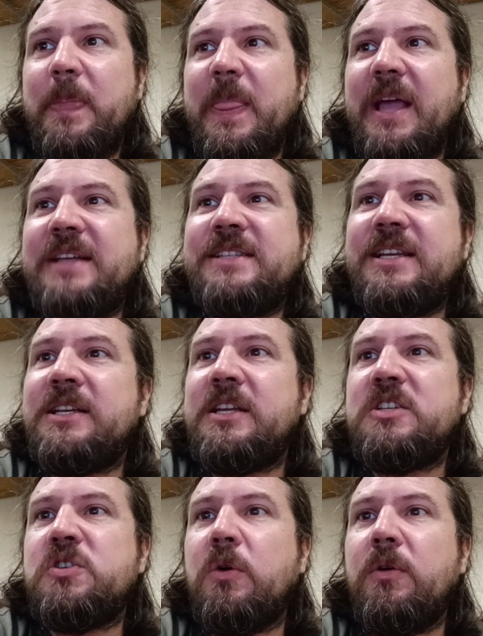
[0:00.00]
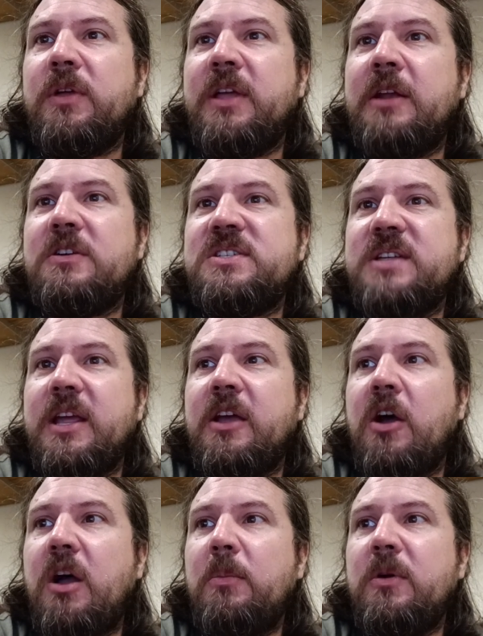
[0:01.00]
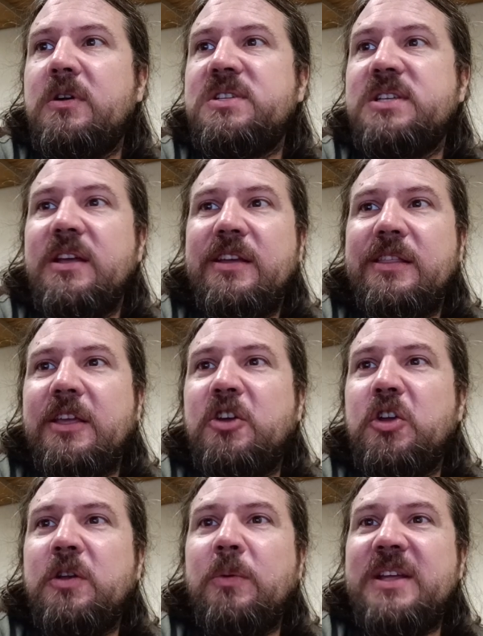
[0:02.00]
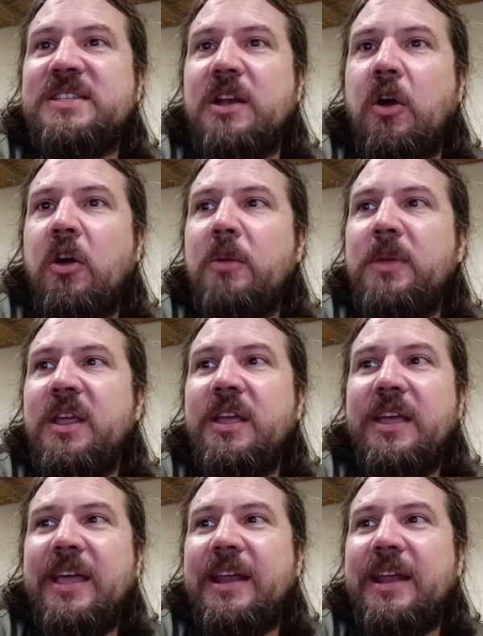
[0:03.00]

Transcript: Now, it didn't control interstate commerce. They couldn't raise an army.